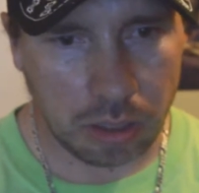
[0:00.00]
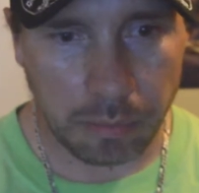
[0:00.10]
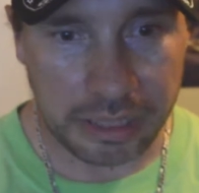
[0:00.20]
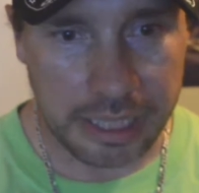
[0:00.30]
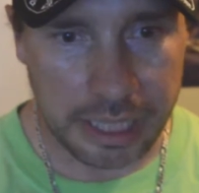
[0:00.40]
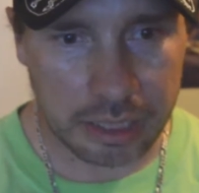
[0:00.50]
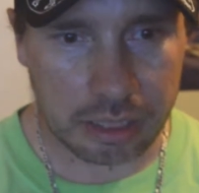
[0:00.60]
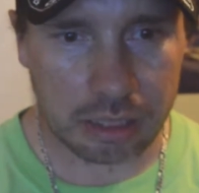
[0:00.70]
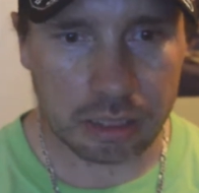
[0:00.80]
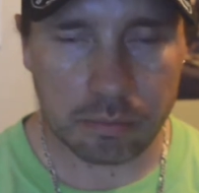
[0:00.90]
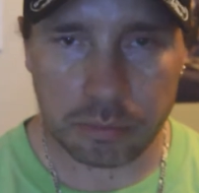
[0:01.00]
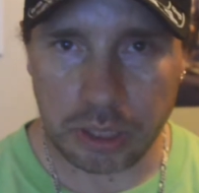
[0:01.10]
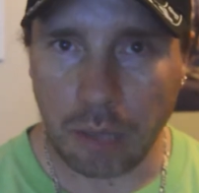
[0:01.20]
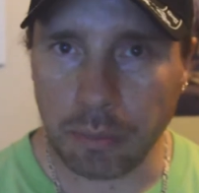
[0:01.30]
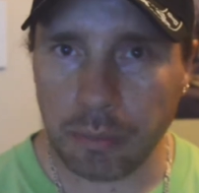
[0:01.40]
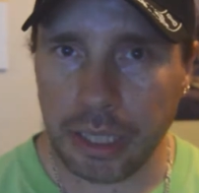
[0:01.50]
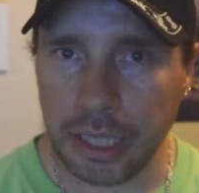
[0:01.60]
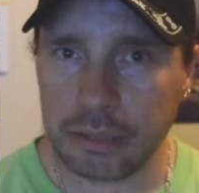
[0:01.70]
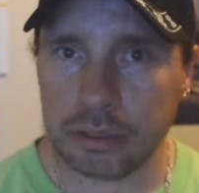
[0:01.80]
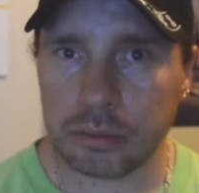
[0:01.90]
my neck. Top of my
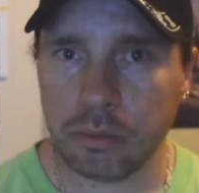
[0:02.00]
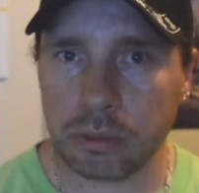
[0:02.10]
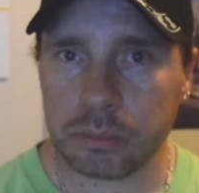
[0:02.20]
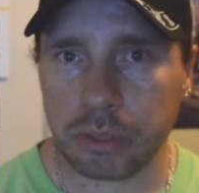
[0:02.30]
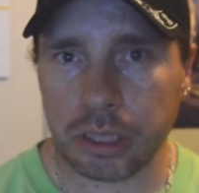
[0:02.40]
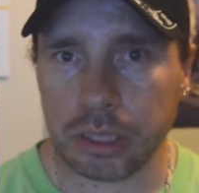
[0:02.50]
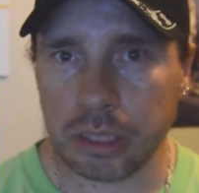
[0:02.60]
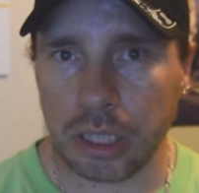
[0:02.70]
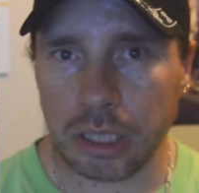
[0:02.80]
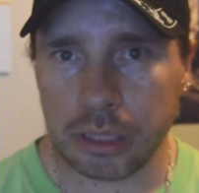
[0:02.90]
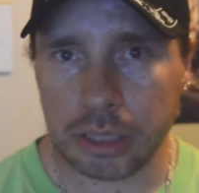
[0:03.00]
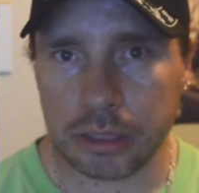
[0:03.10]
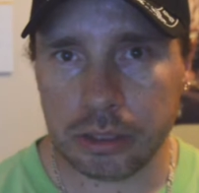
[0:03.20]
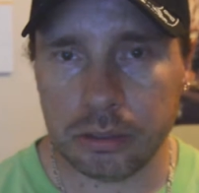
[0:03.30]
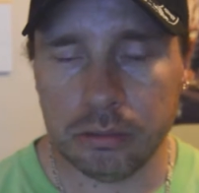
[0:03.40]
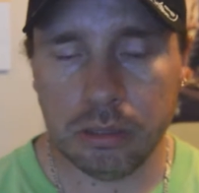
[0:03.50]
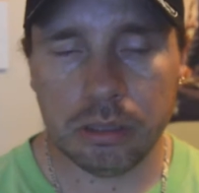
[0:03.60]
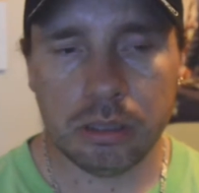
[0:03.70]
head was bleeding that night, too.